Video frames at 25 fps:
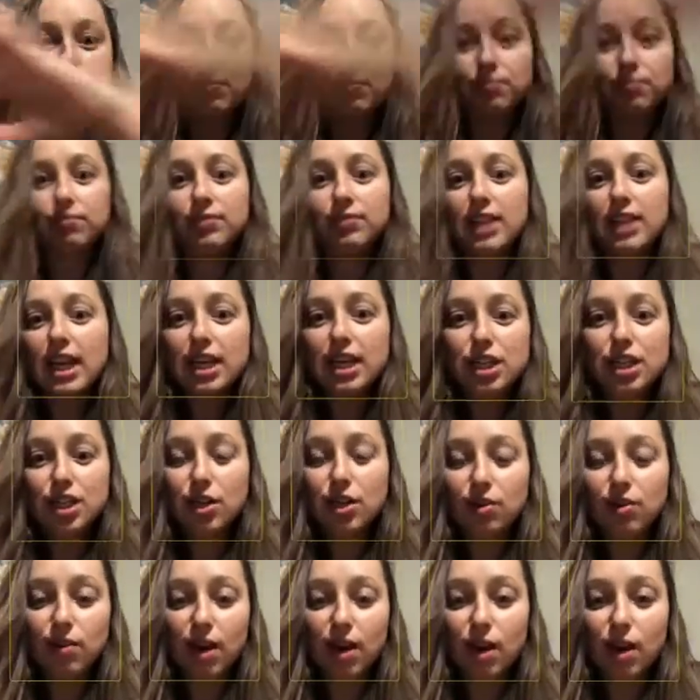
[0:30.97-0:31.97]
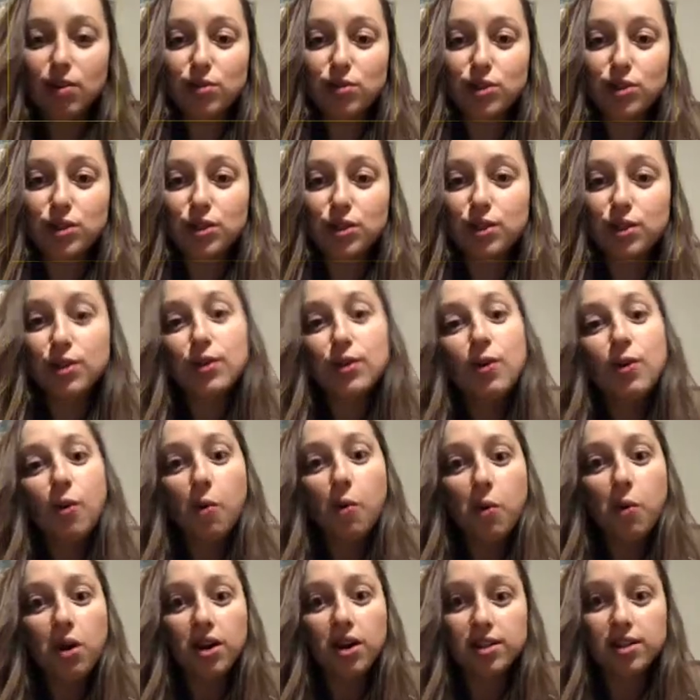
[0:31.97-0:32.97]
nature around you,
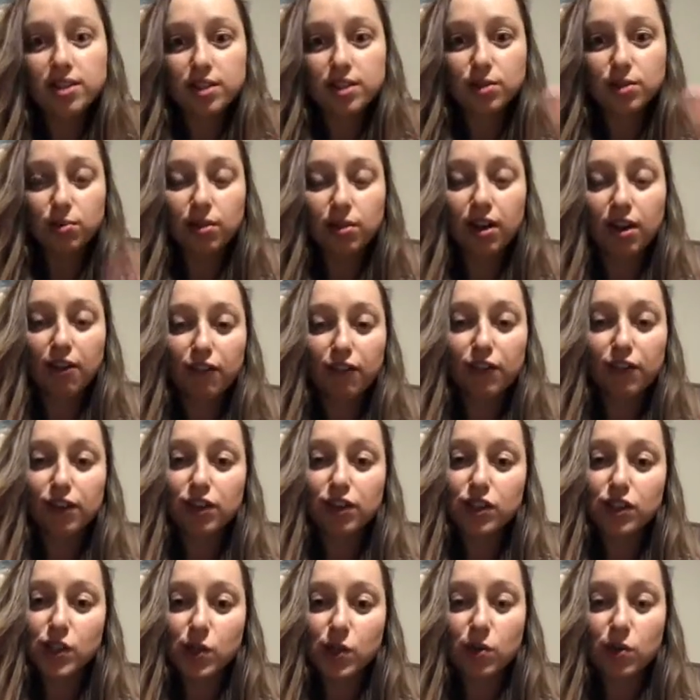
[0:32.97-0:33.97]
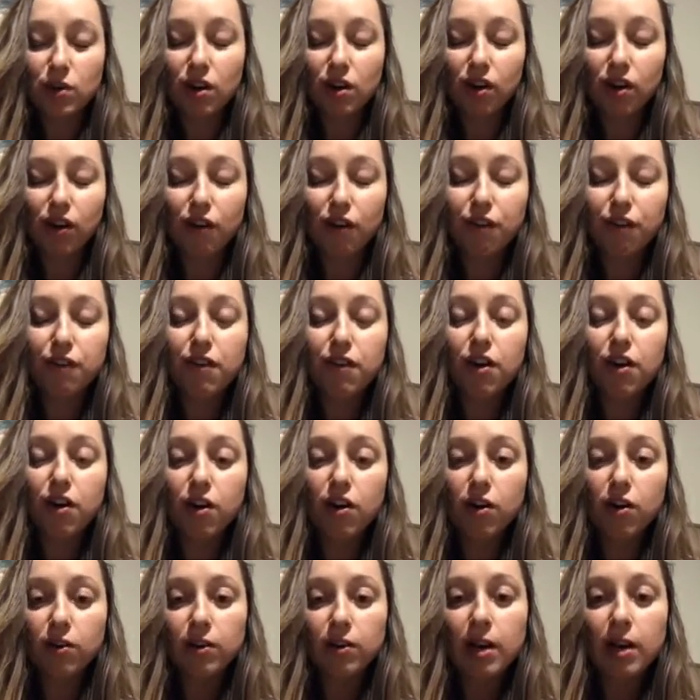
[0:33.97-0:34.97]
or just whatever you're doing on your
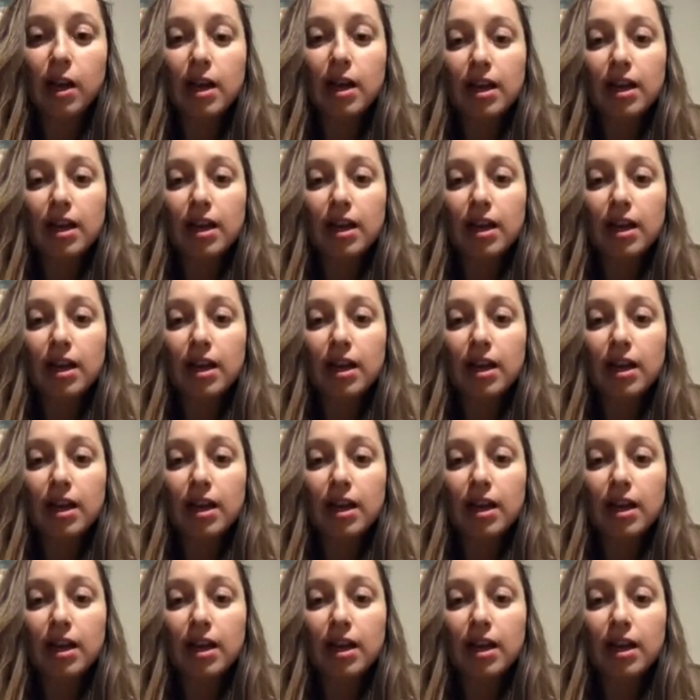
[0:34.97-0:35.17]
phone.